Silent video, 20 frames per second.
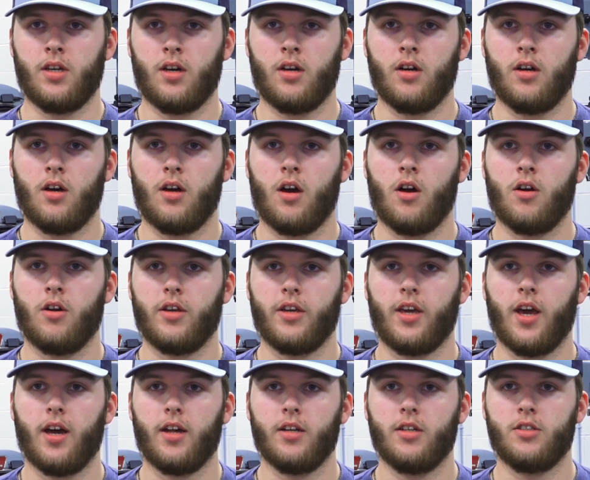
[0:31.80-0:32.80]
already
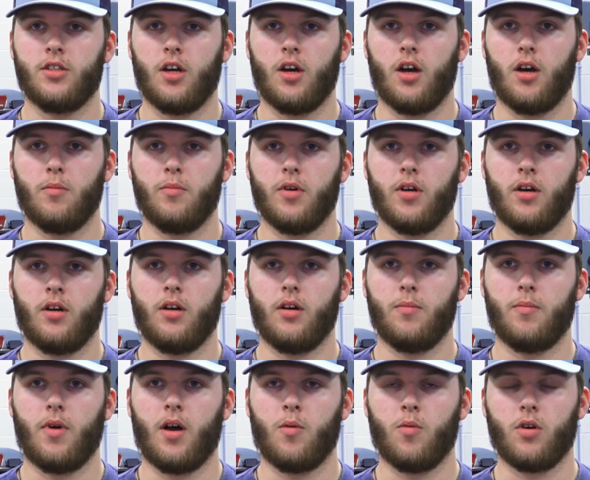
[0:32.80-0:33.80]
gotten a job.
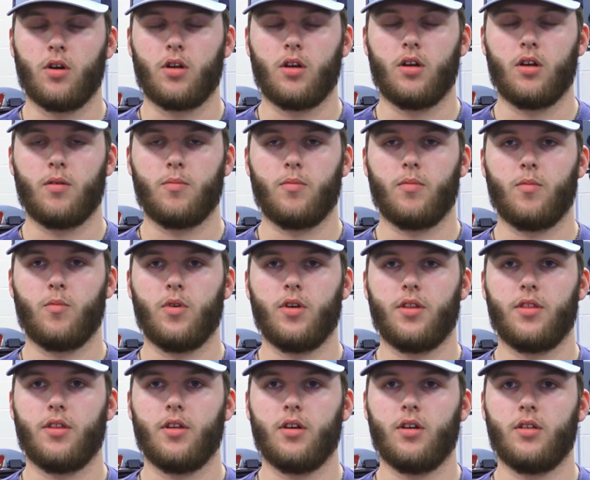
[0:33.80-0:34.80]
I work up
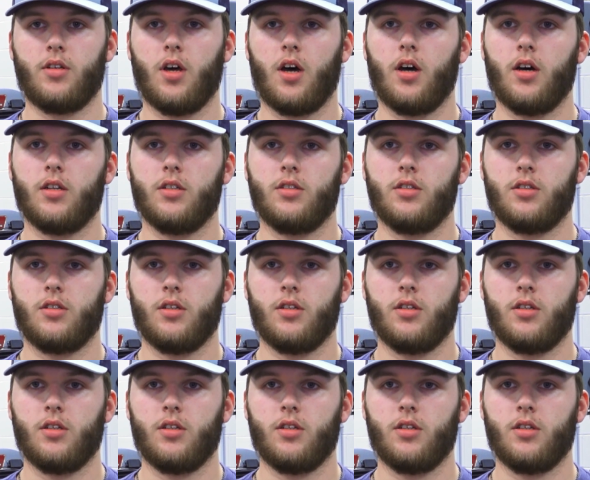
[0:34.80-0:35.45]
with Dodge